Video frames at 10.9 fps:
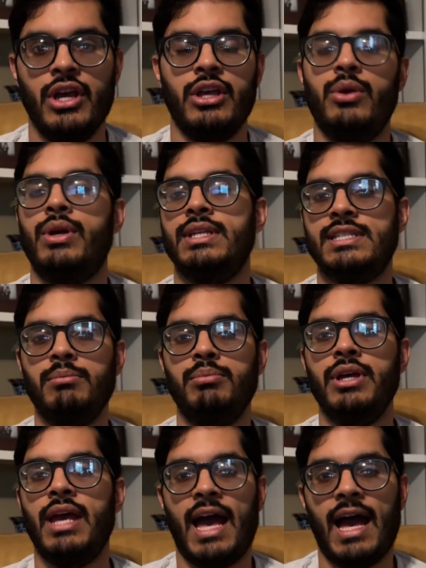You can
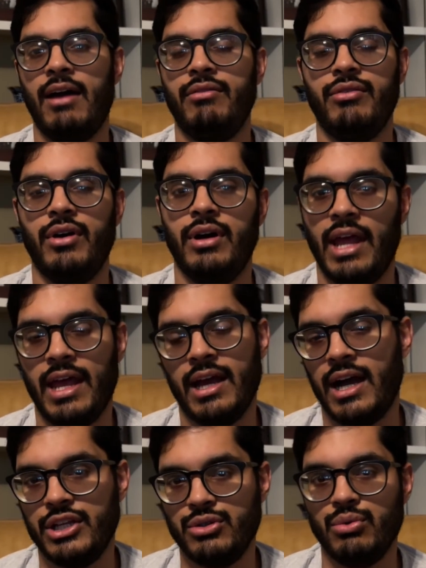simply have an
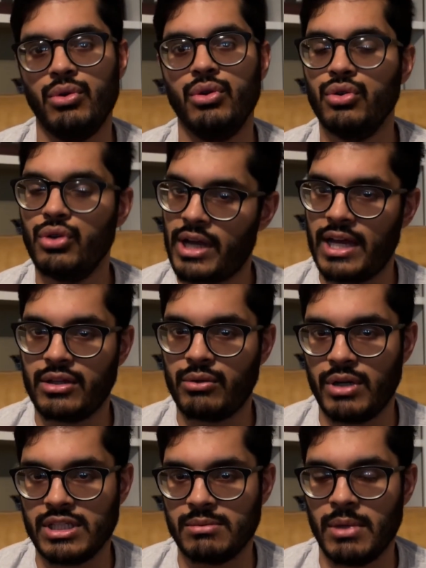AI tool look at the
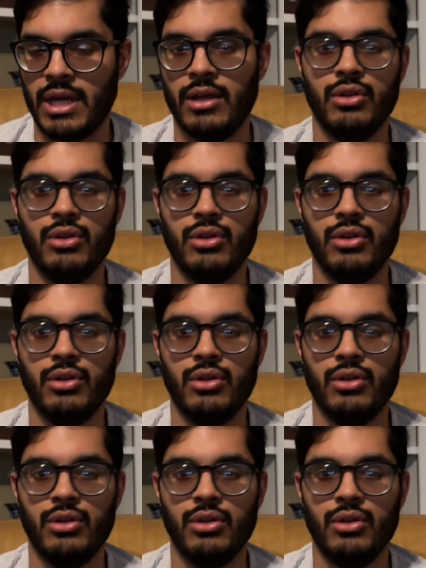resume,